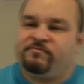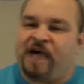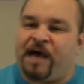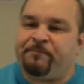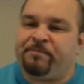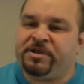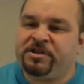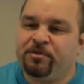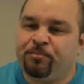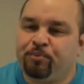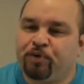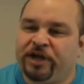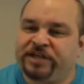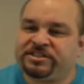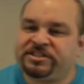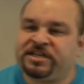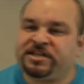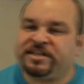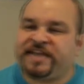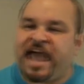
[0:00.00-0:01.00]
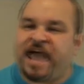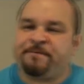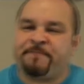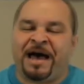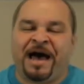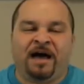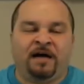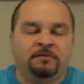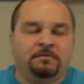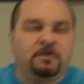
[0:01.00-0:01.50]
I've been to prison, came
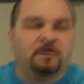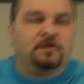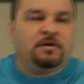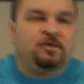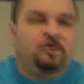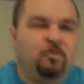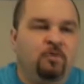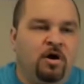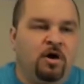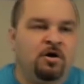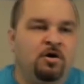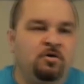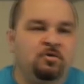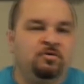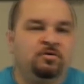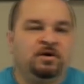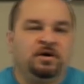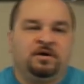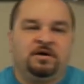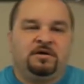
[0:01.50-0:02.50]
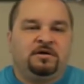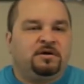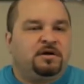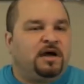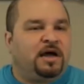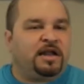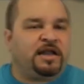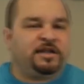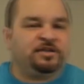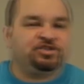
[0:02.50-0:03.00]
out, whoo,
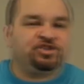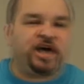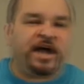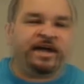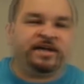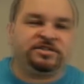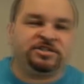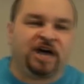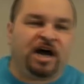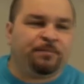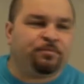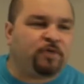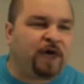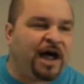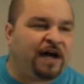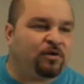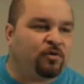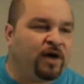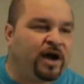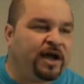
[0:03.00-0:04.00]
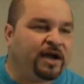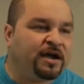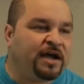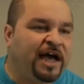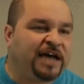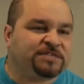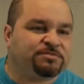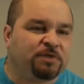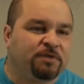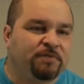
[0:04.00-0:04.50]
I didn't change up right away.
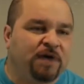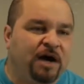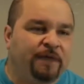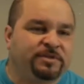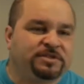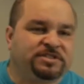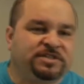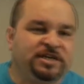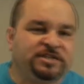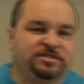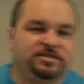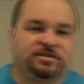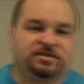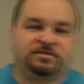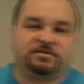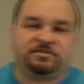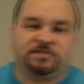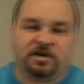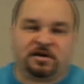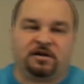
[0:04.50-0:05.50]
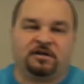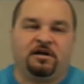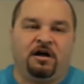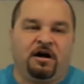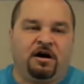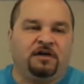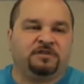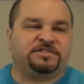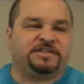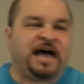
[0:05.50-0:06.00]
Asked my mom and sister. took a
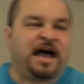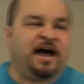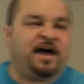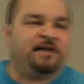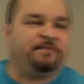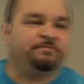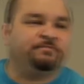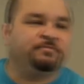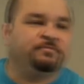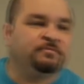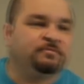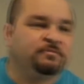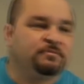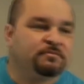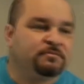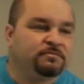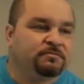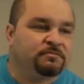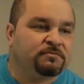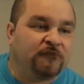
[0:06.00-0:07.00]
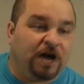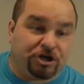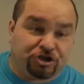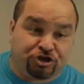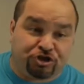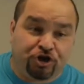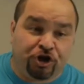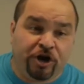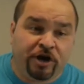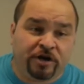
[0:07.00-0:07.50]
long time. I
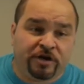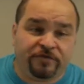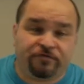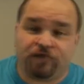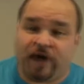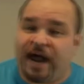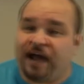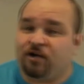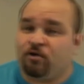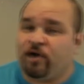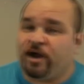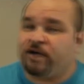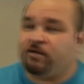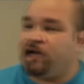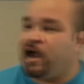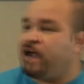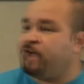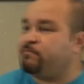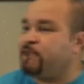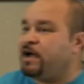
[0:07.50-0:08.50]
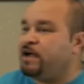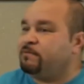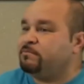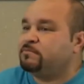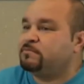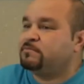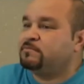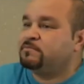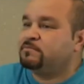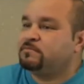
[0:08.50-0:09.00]
should have right away, right,
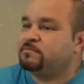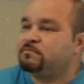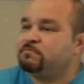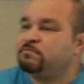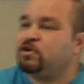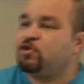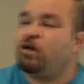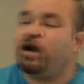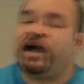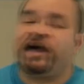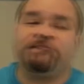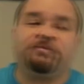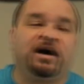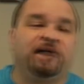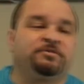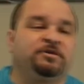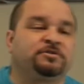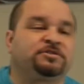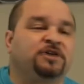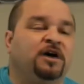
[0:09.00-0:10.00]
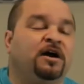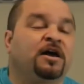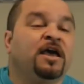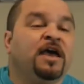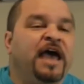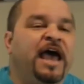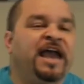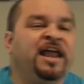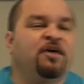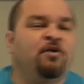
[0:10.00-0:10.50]
mom? Be quiet, mom, don't talk.
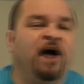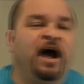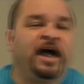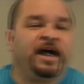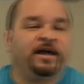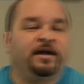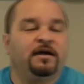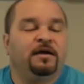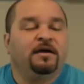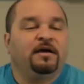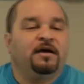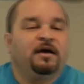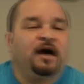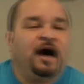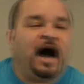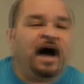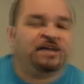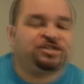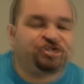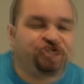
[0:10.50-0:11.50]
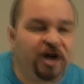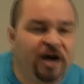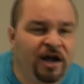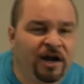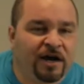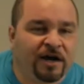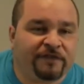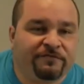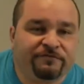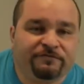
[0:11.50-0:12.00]
Anyway, I should
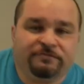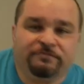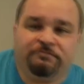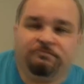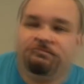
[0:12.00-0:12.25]
have.